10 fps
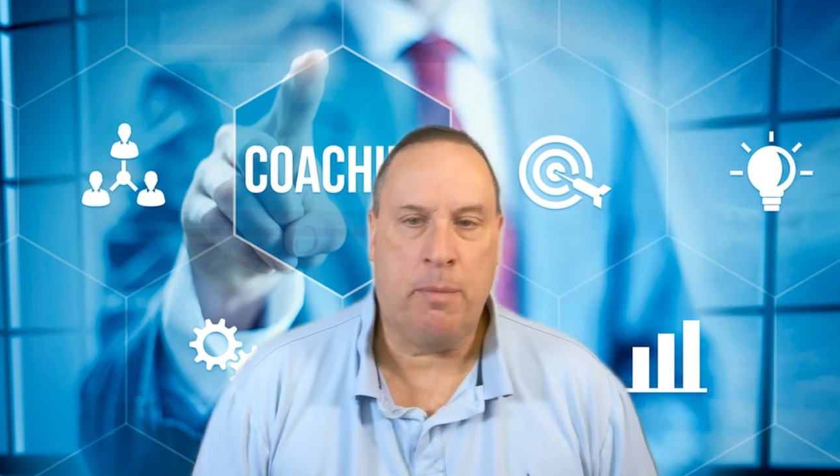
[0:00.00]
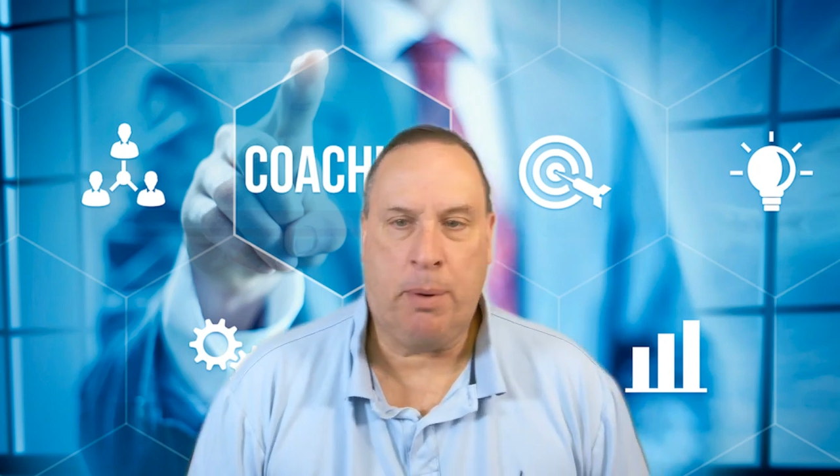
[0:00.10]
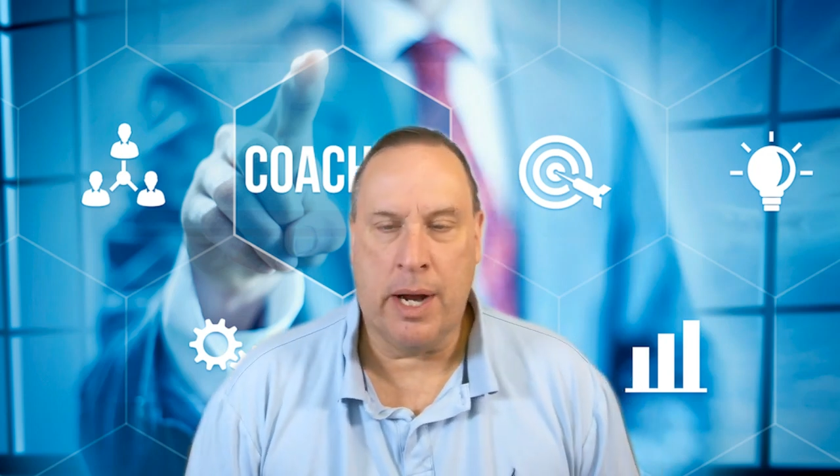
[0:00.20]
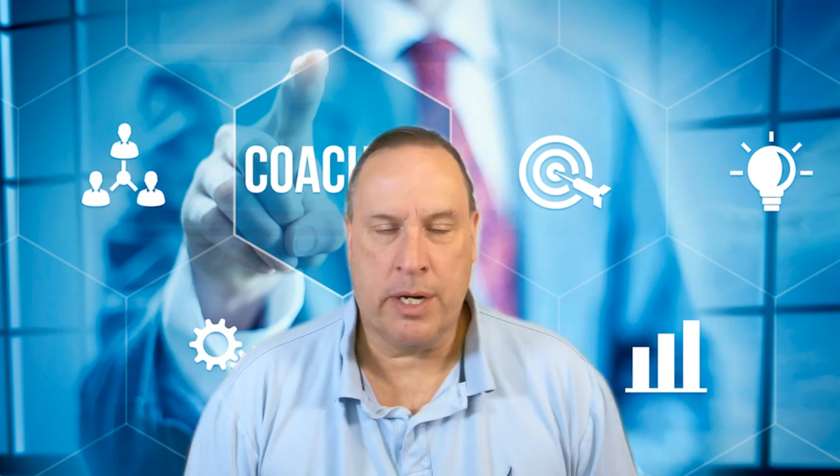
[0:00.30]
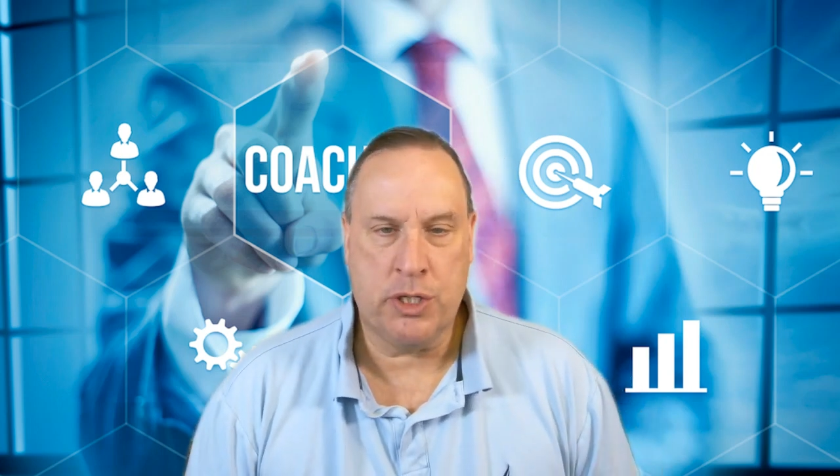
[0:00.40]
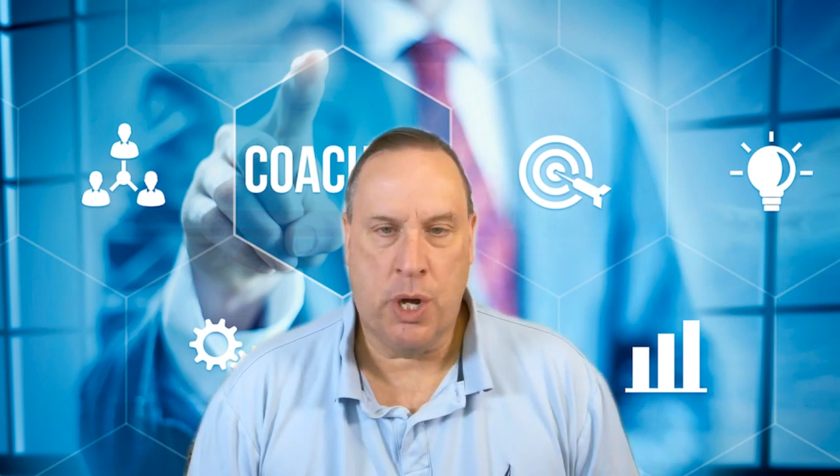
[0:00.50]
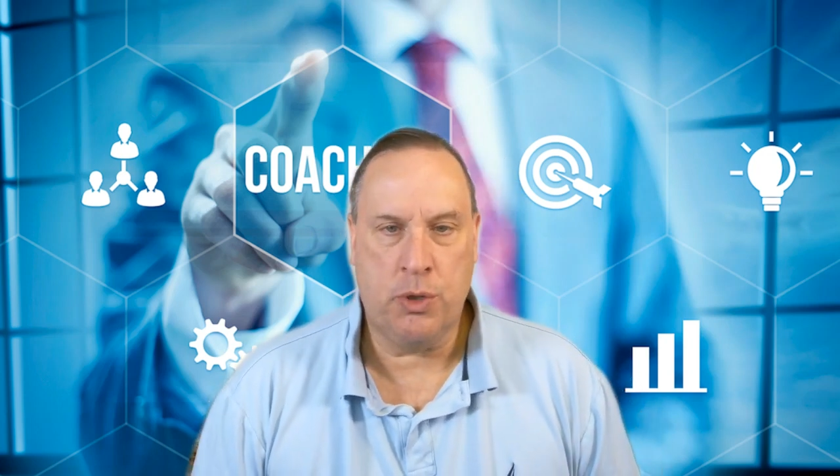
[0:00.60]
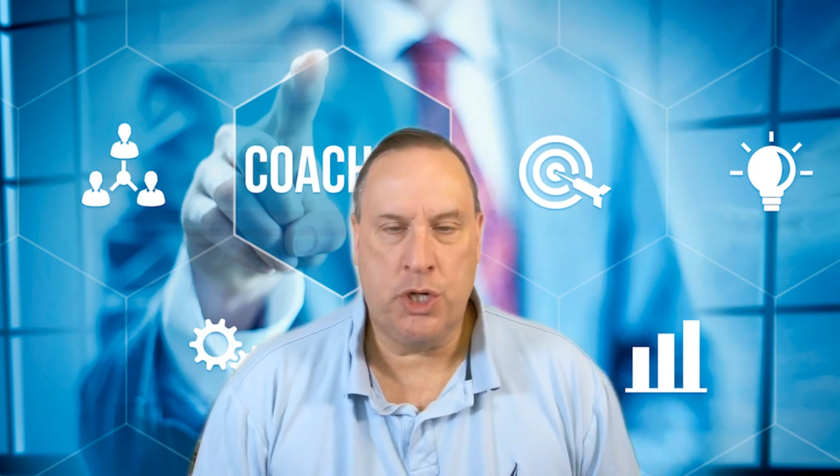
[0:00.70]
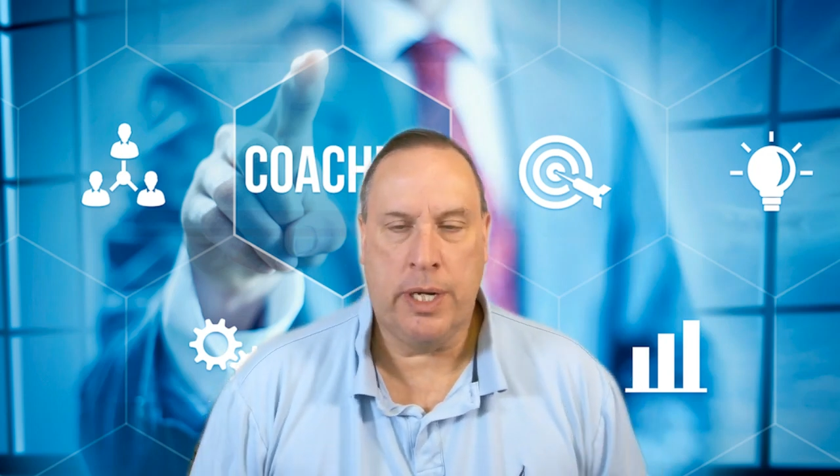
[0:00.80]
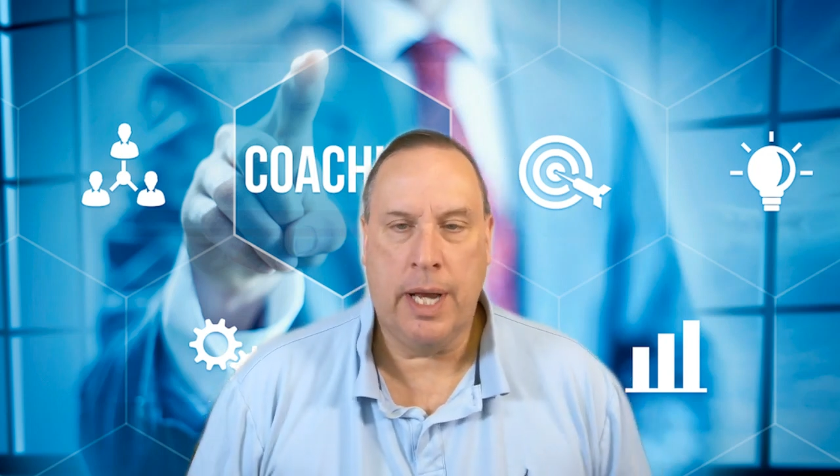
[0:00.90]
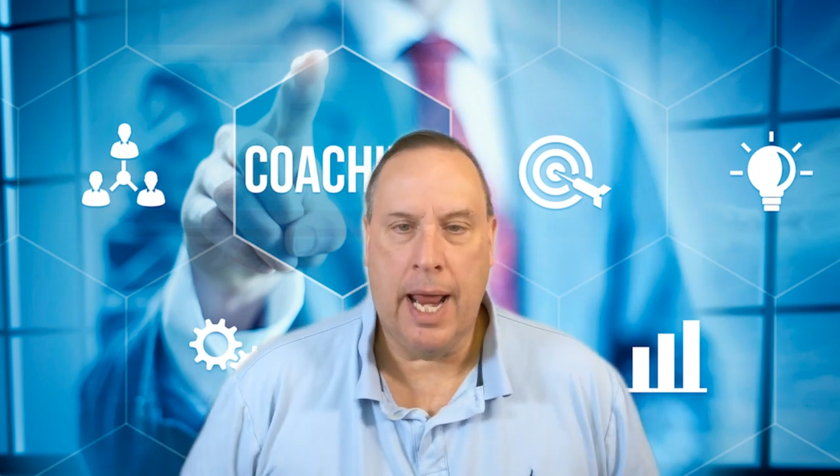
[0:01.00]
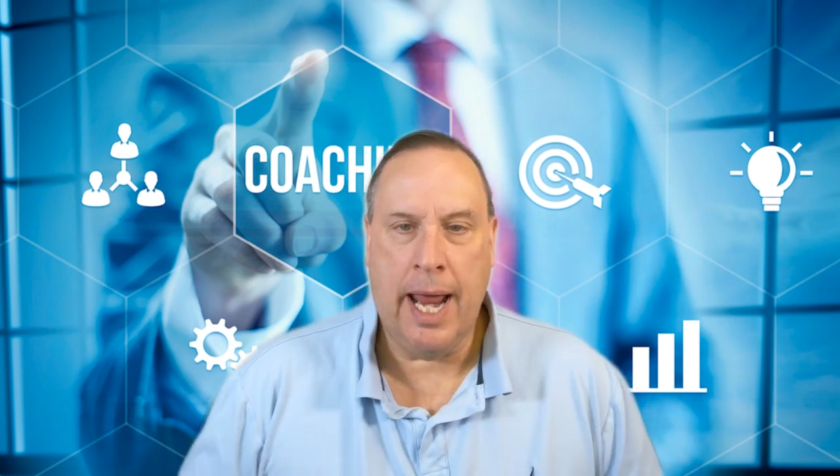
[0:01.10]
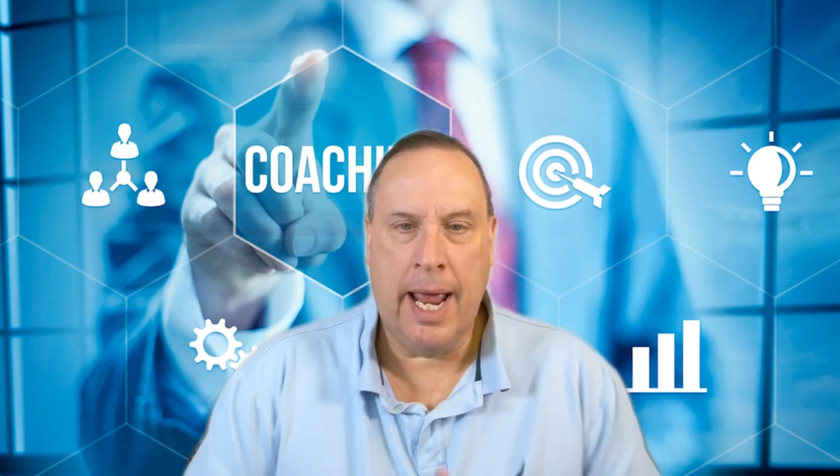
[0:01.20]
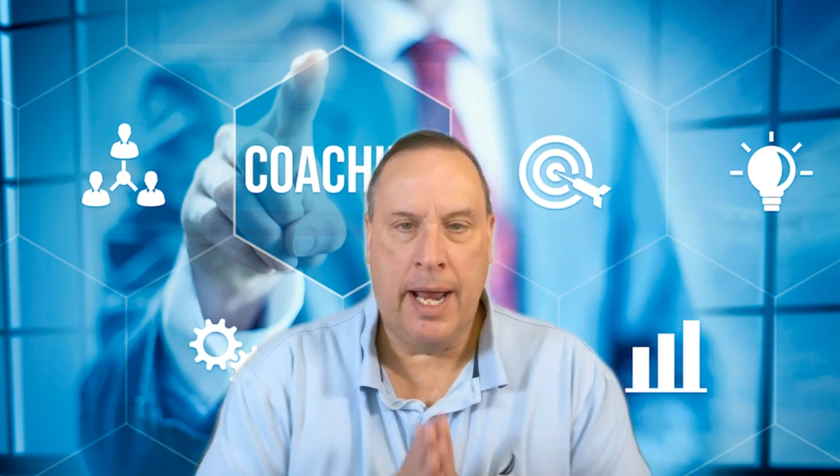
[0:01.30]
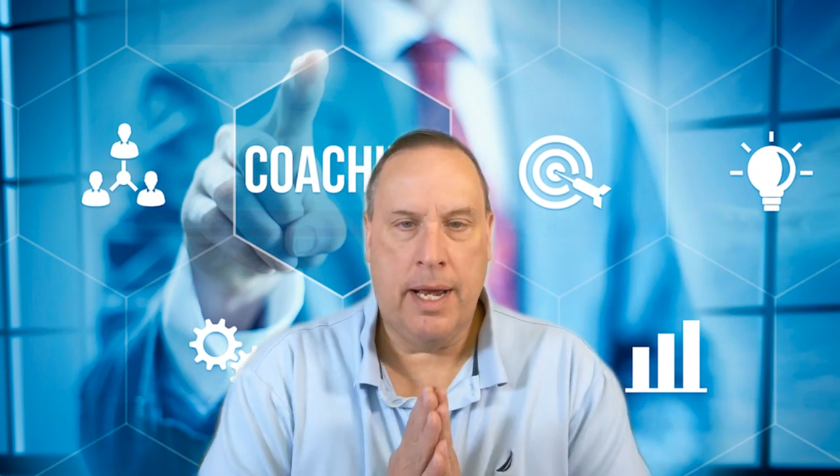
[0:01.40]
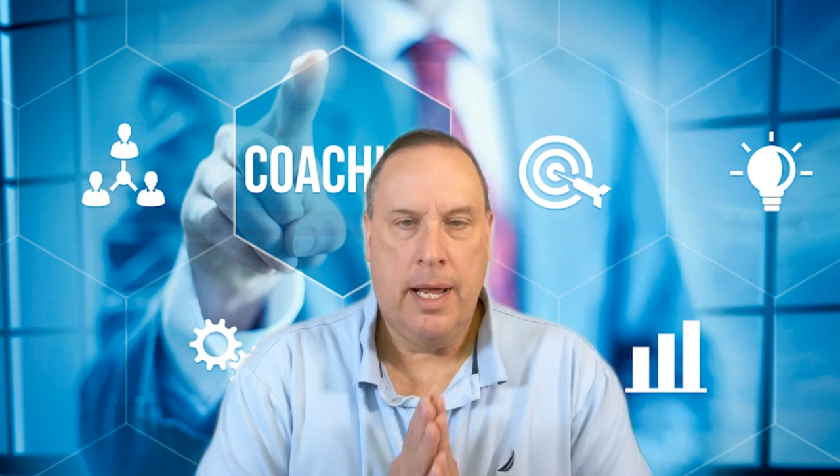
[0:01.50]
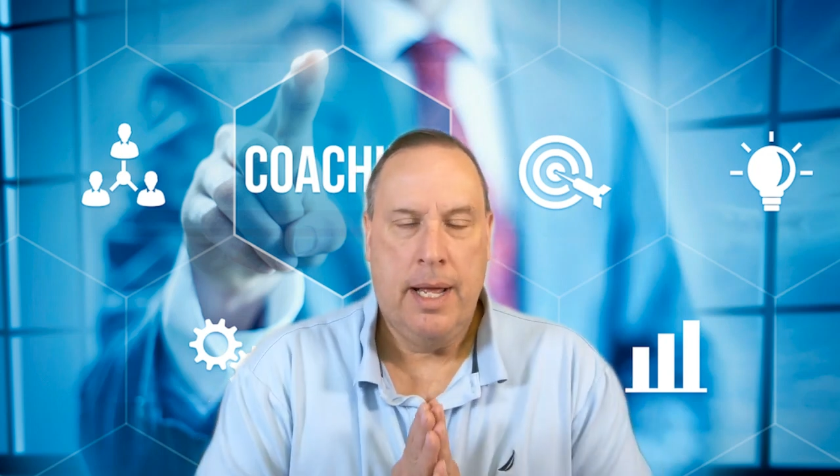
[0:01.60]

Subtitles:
Progress Coaching, and